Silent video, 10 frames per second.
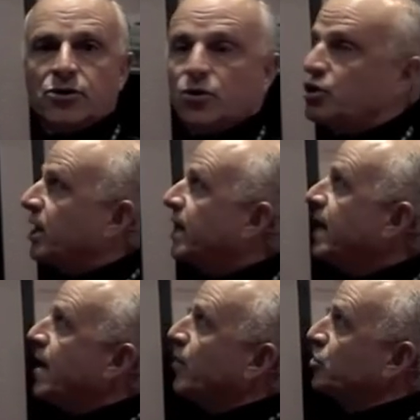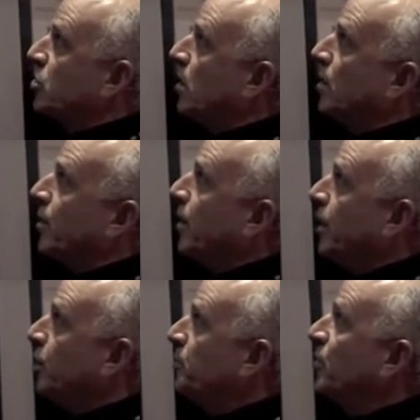So check it out, it's called our
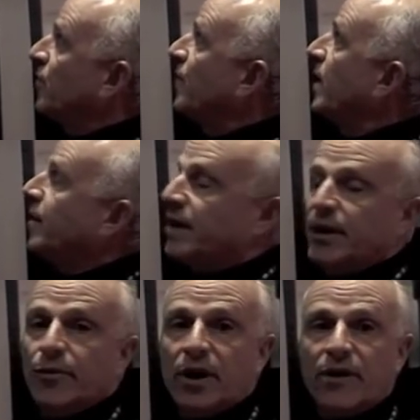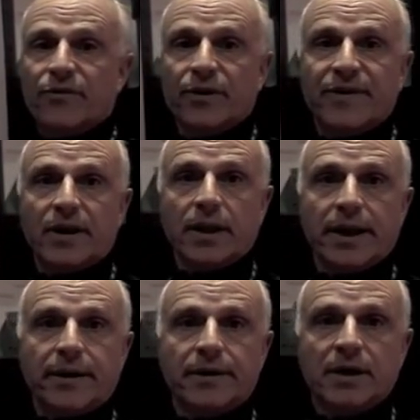Air Purifier Heat Recovery
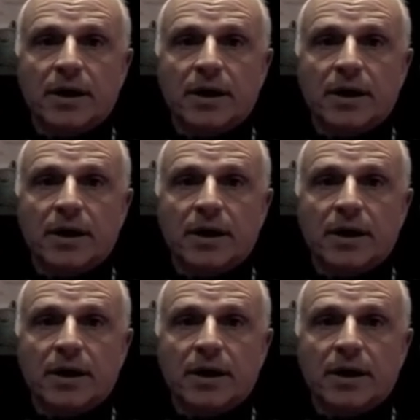Ventilator.